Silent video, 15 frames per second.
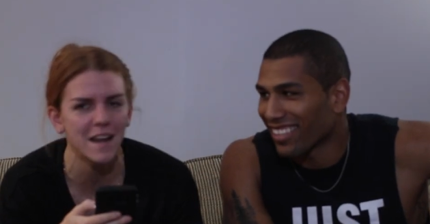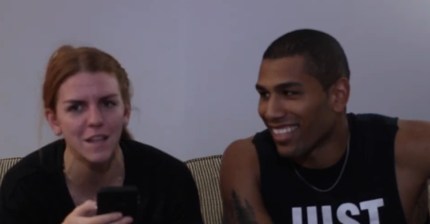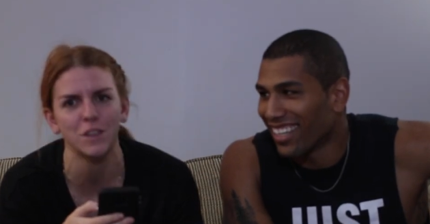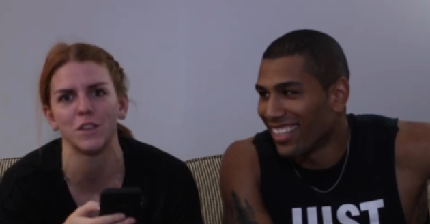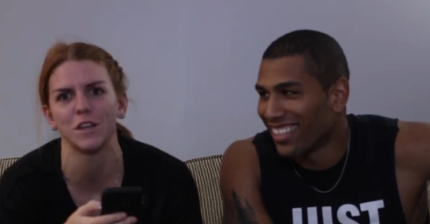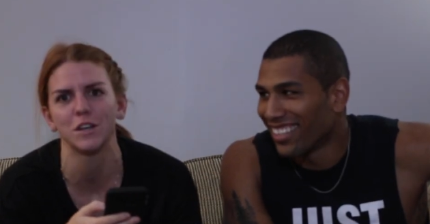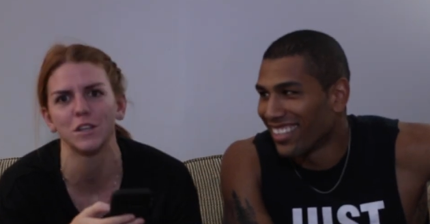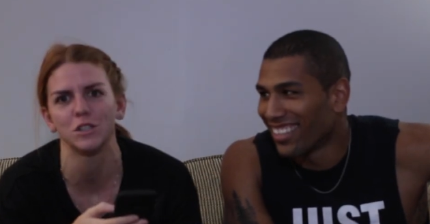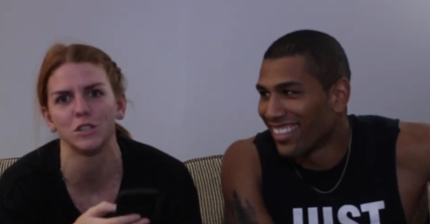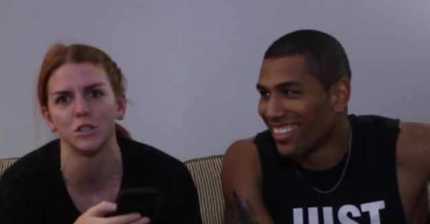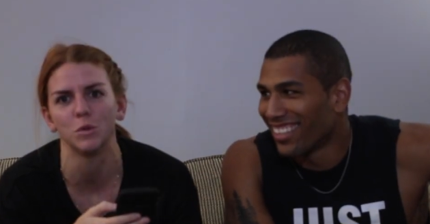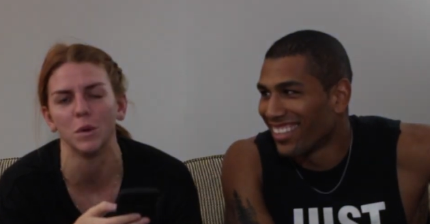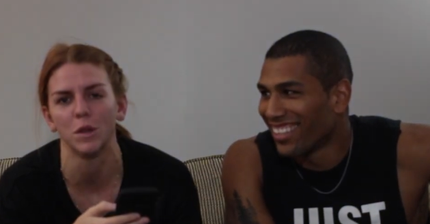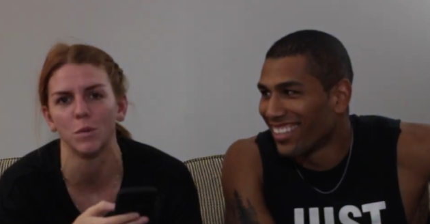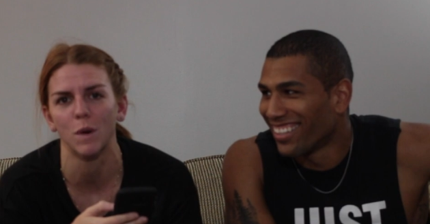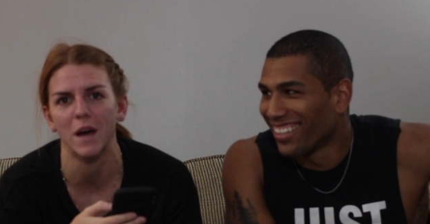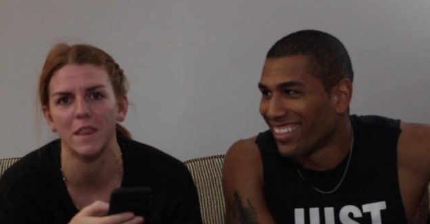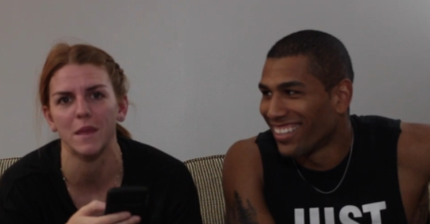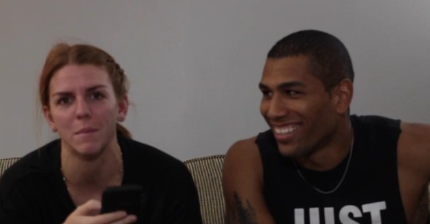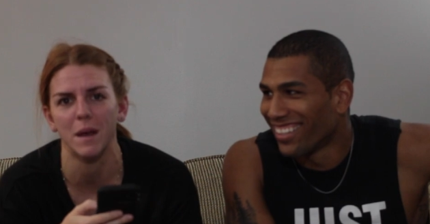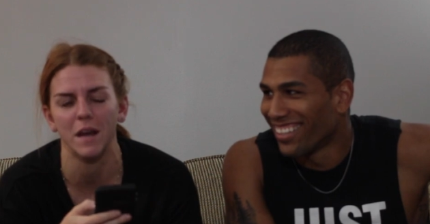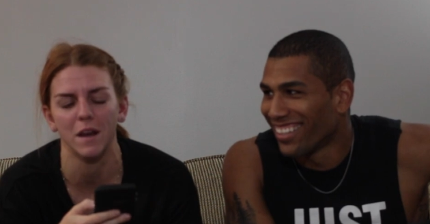Speaker 1: anything to do with why
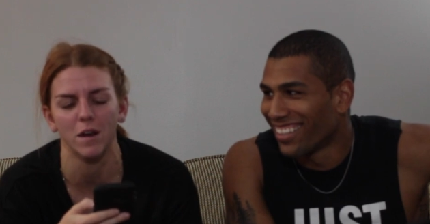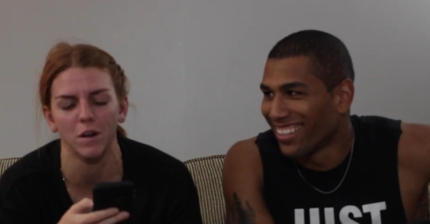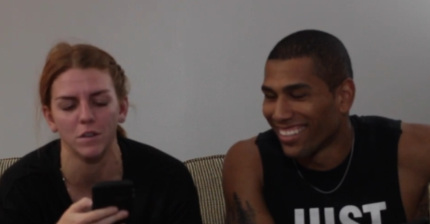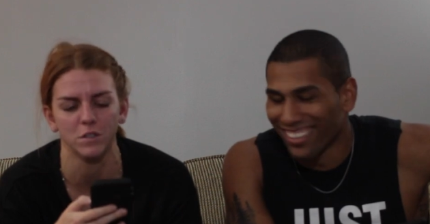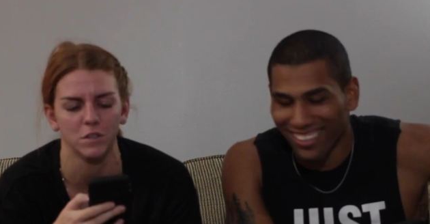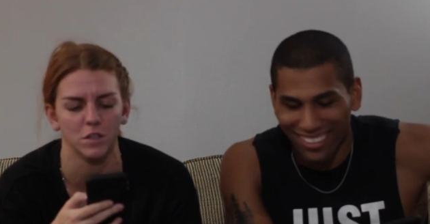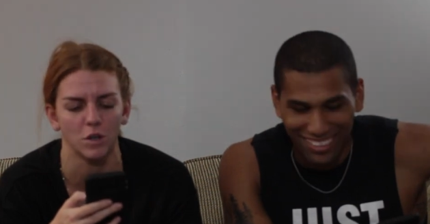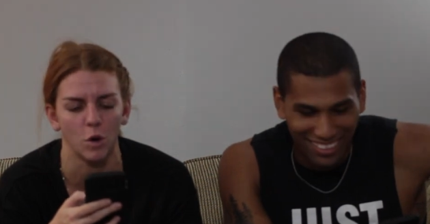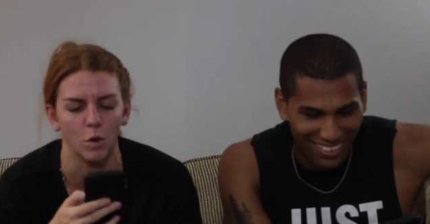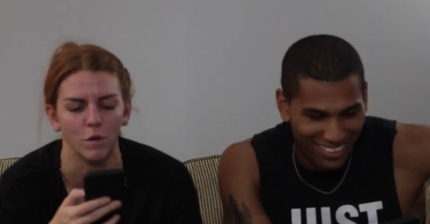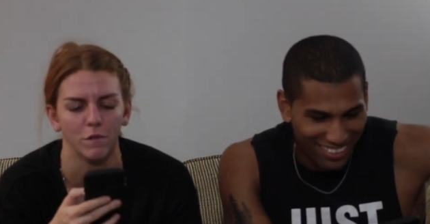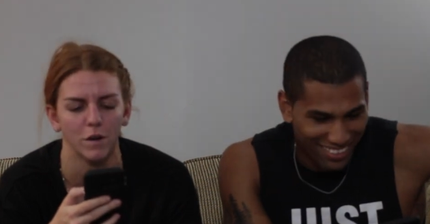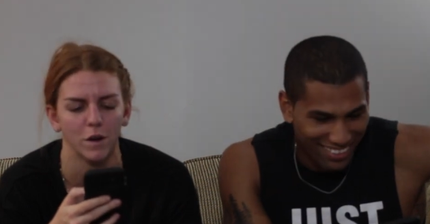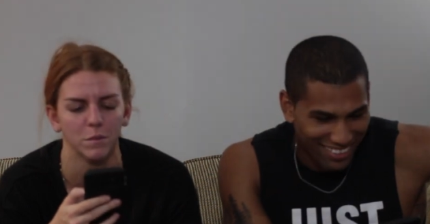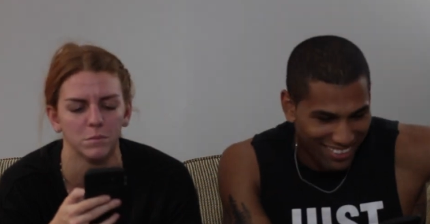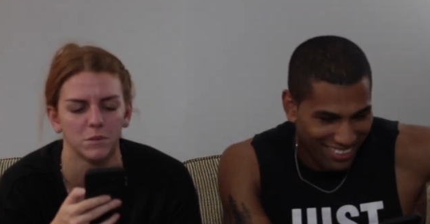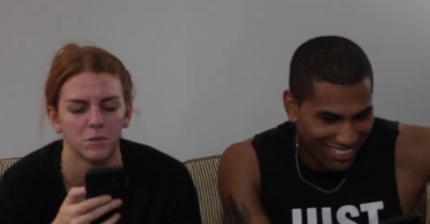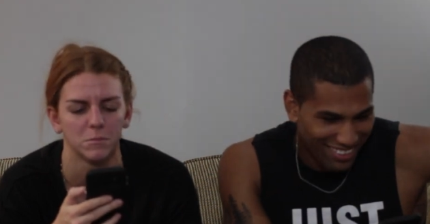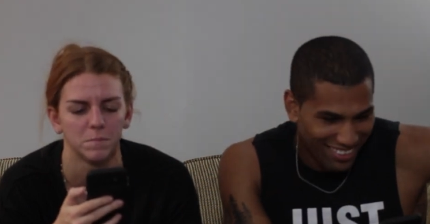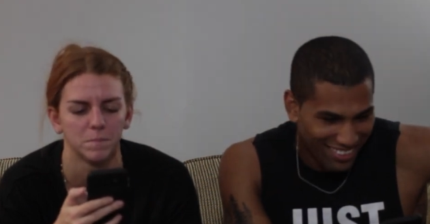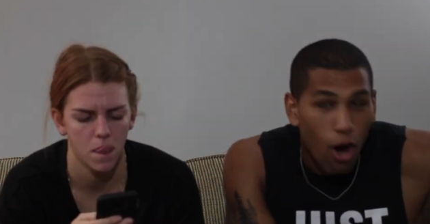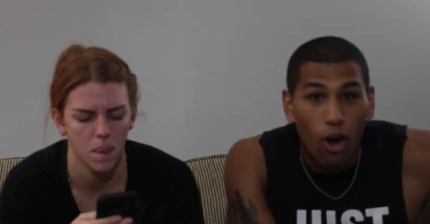they made it onto the coat of
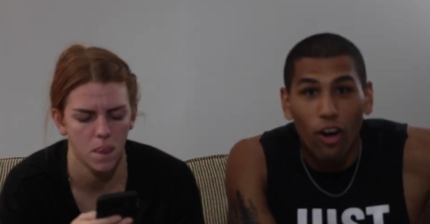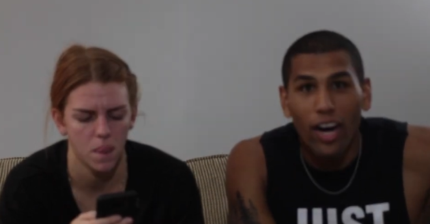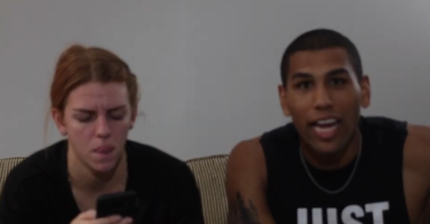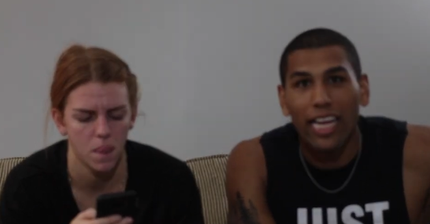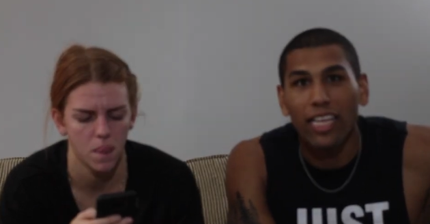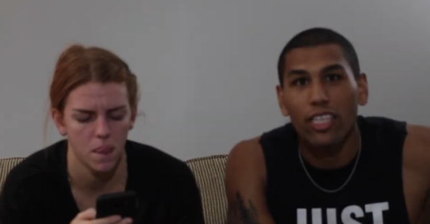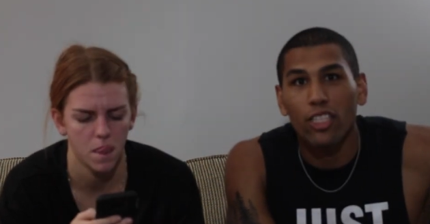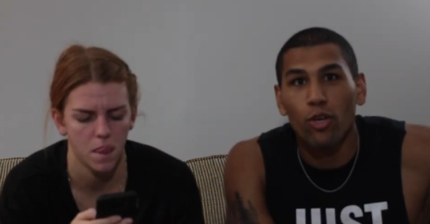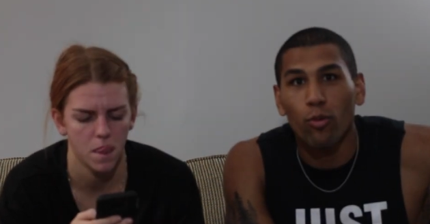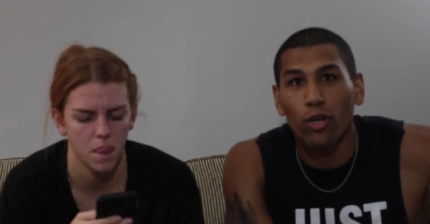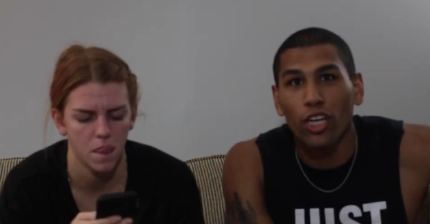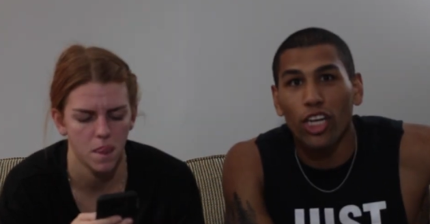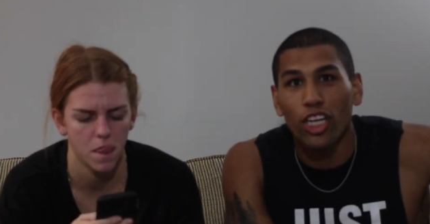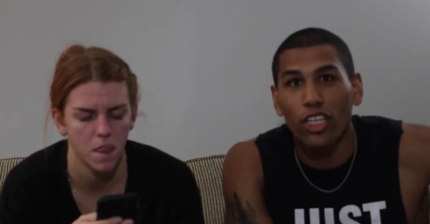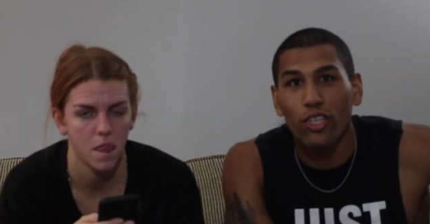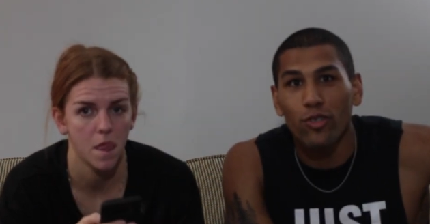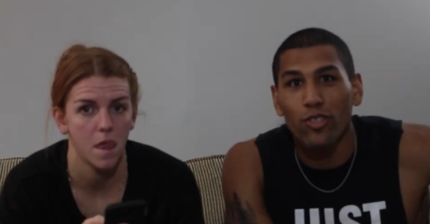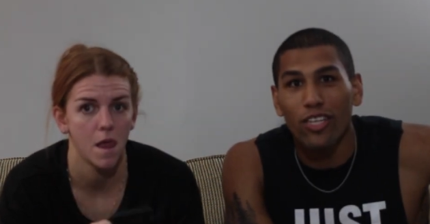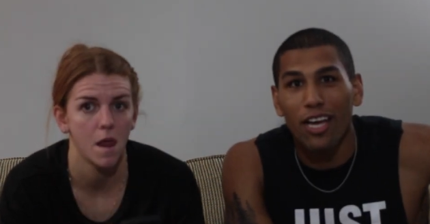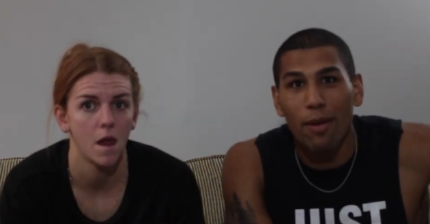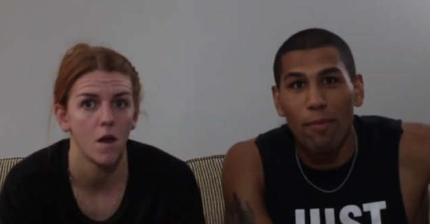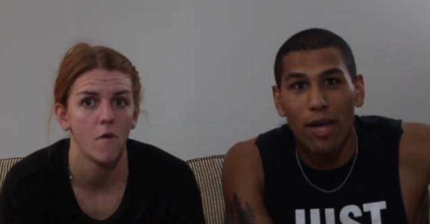arms.
Speaker 2: All right, so we're gonna do
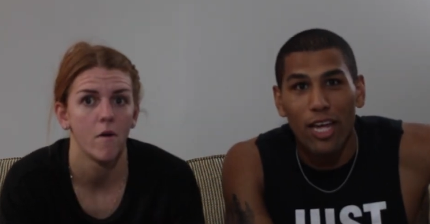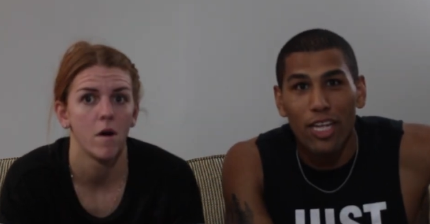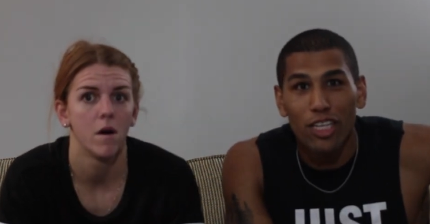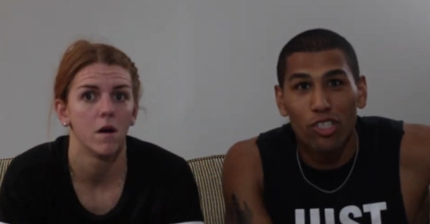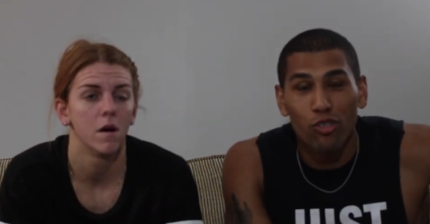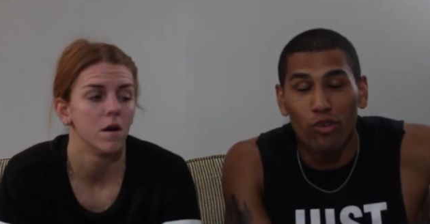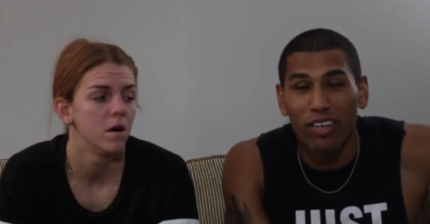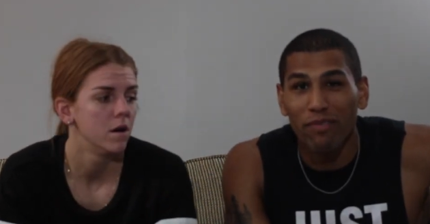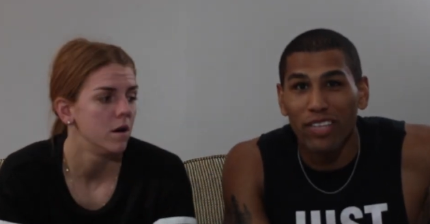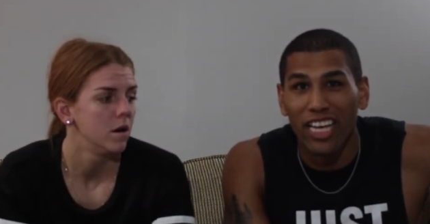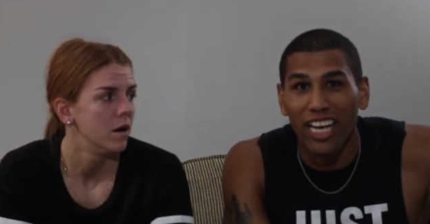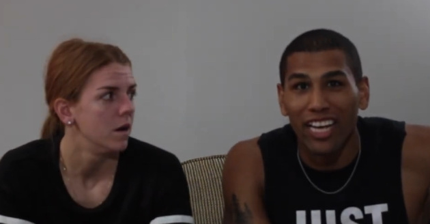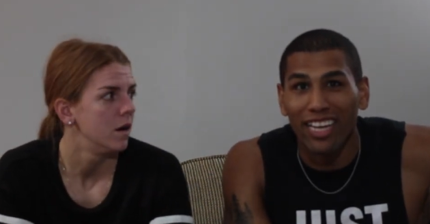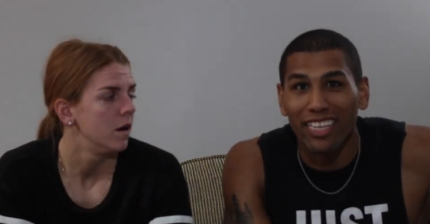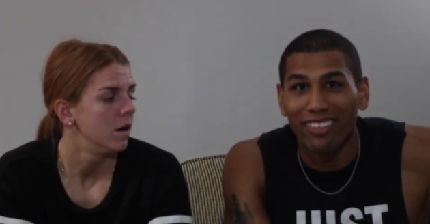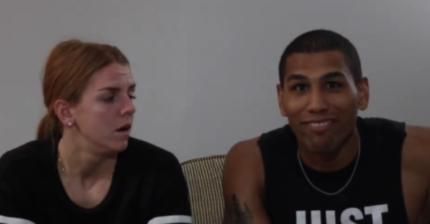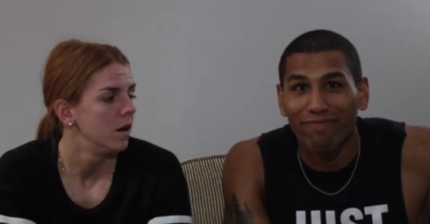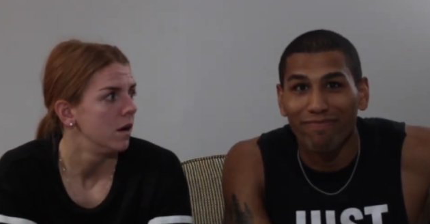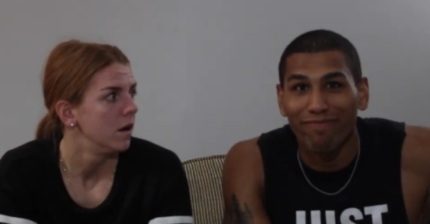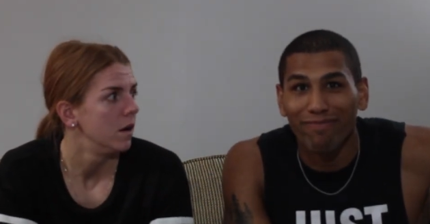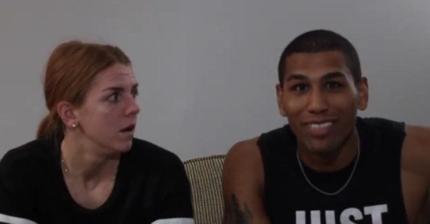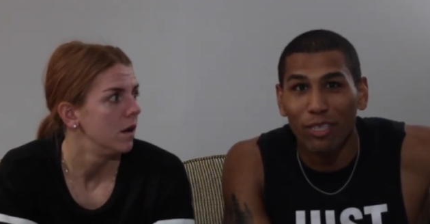some trivia.
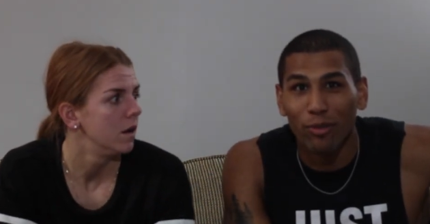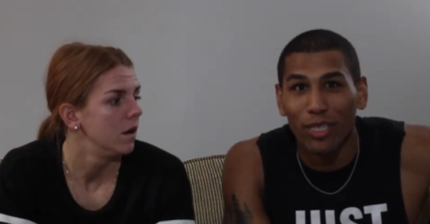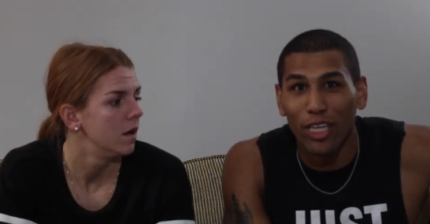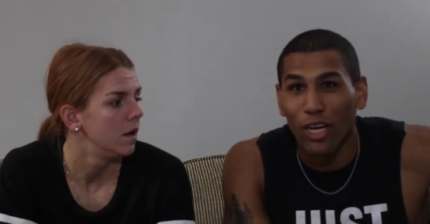Here we